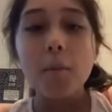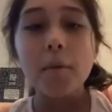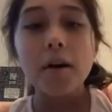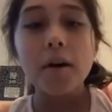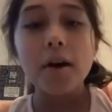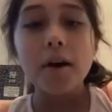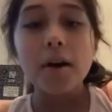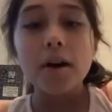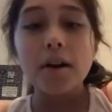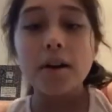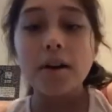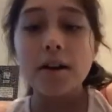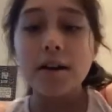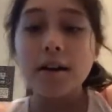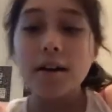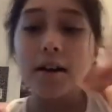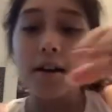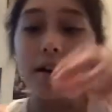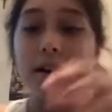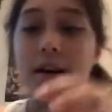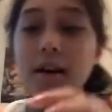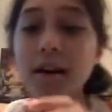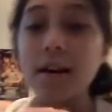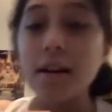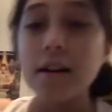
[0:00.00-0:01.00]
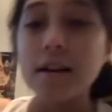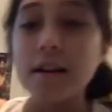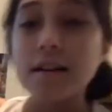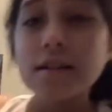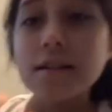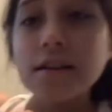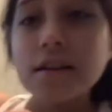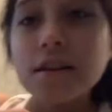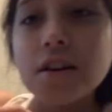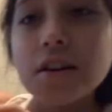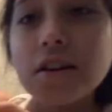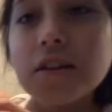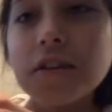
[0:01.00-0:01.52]
god.
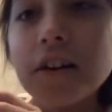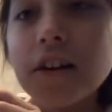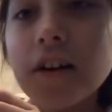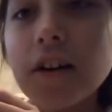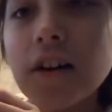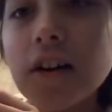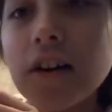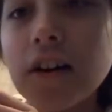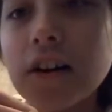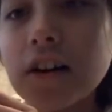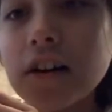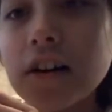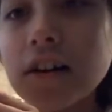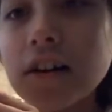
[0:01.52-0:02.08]
Here they are.